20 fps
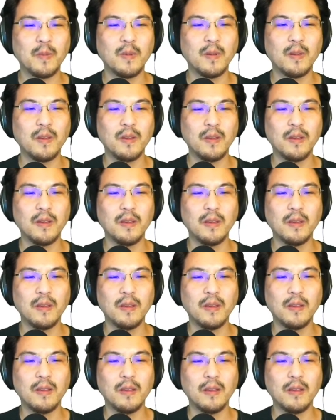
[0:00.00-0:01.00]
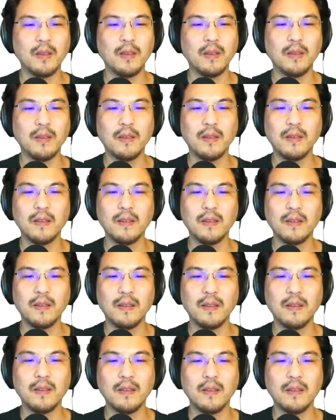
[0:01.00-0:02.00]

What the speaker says: No one is speaking in this clip.